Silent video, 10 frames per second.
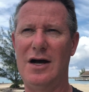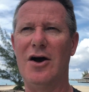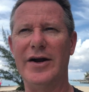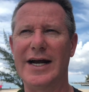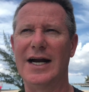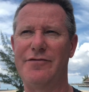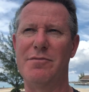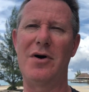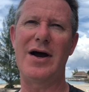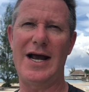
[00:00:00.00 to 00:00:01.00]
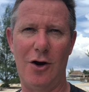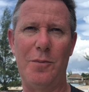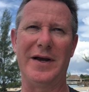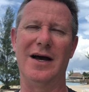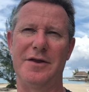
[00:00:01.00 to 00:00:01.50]
earning a living by
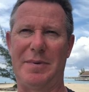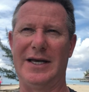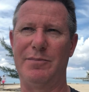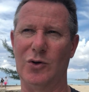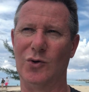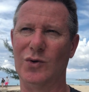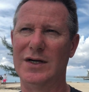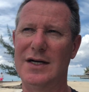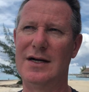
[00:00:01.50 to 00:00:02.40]
helping other people